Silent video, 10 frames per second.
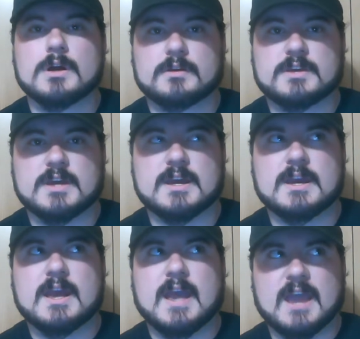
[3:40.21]
Okay?
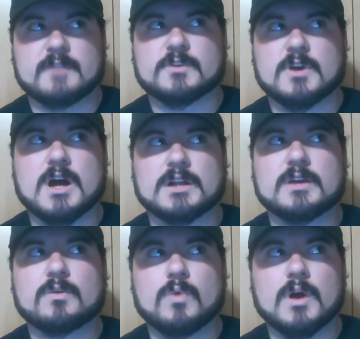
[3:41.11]
After all,
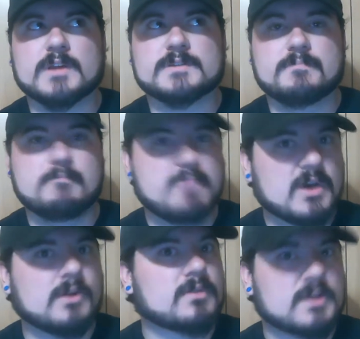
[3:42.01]
it was
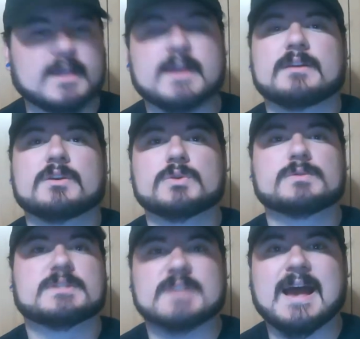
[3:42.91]
Bill Clinton who
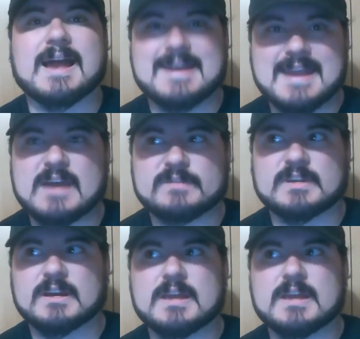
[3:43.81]
signed NAFTA,